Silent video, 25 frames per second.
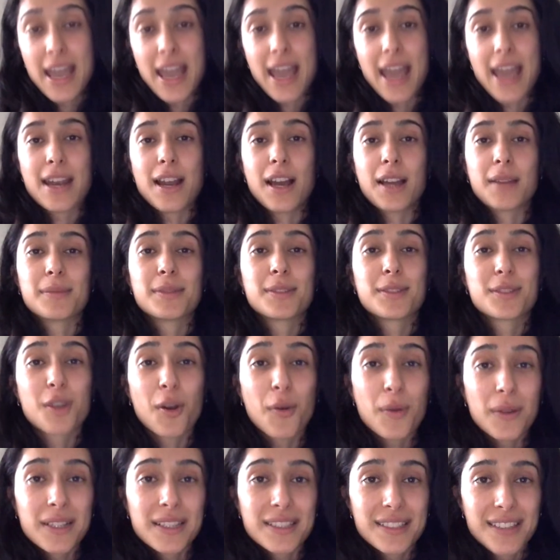And I'm so
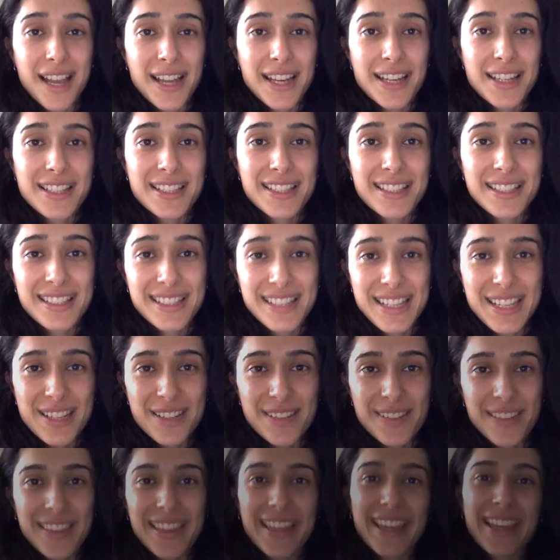excited to see
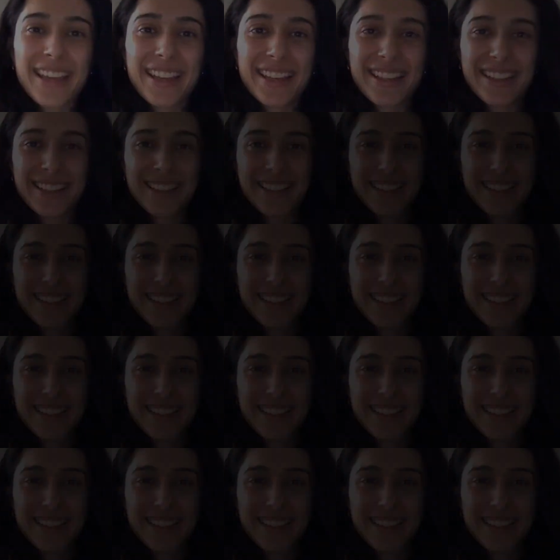you there.